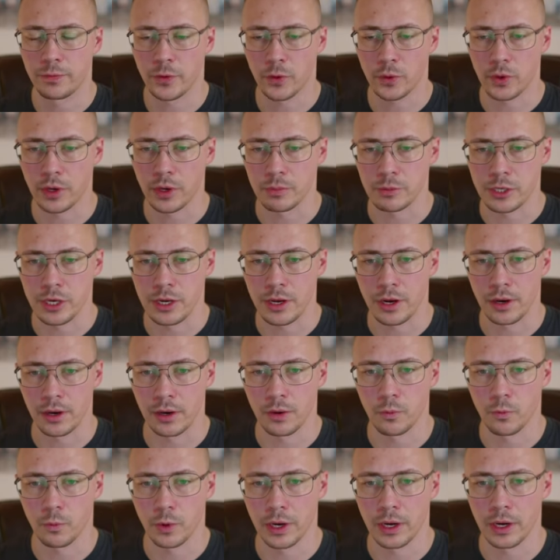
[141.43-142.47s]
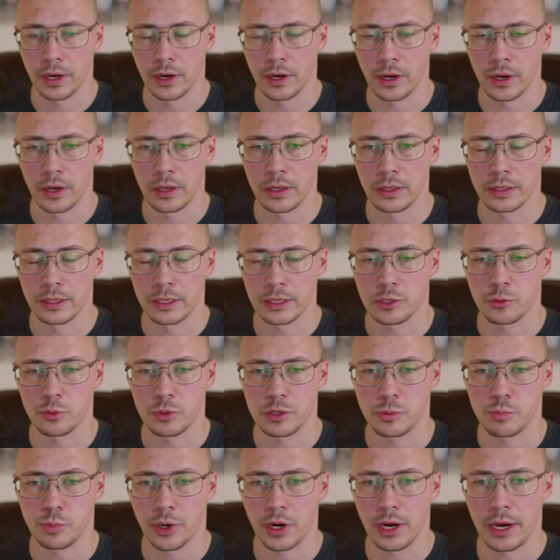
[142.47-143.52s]
forums here, where this was
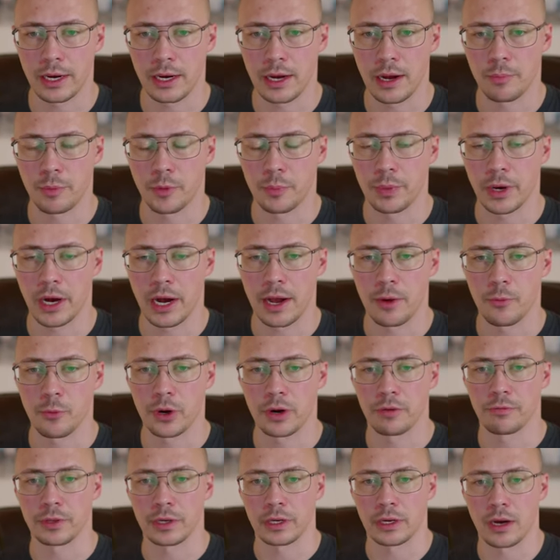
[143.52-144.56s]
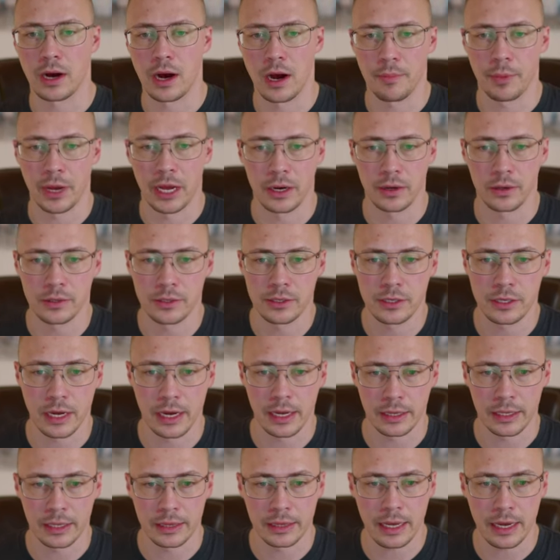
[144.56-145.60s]
brought up by one of the commenters
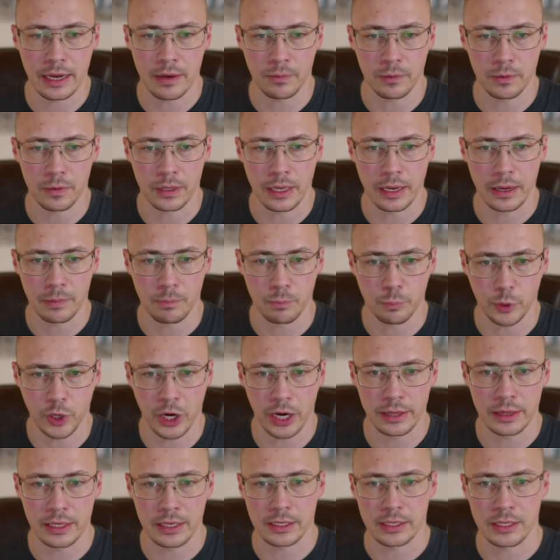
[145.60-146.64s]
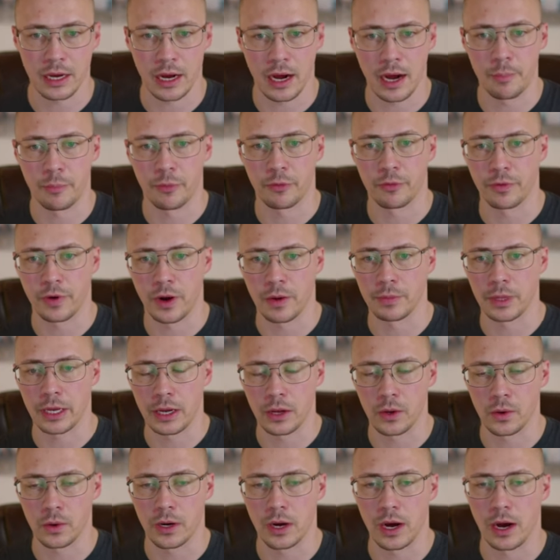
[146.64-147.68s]
saying that they they brought this up from the
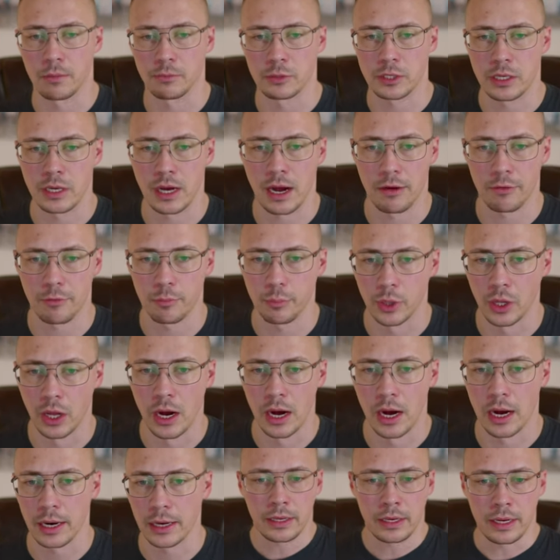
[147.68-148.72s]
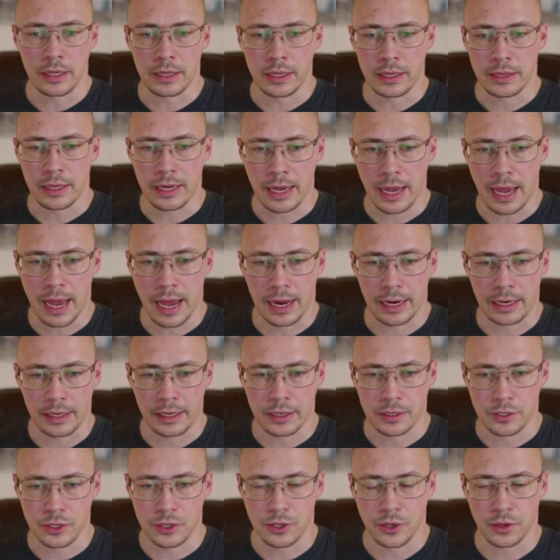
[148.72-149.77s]
Elcomsoft blog and that they had
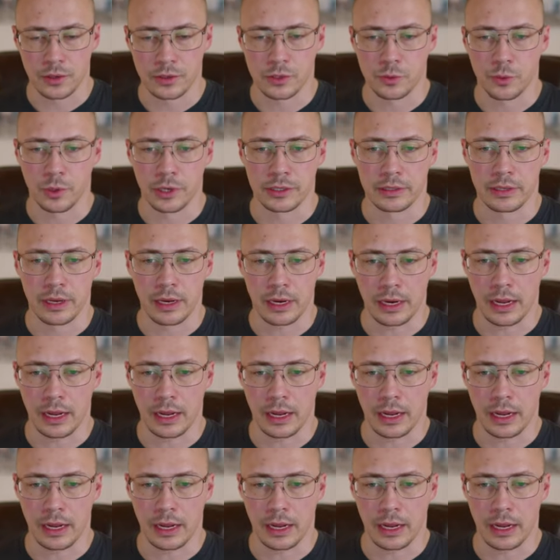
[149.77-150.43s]
concerns with it.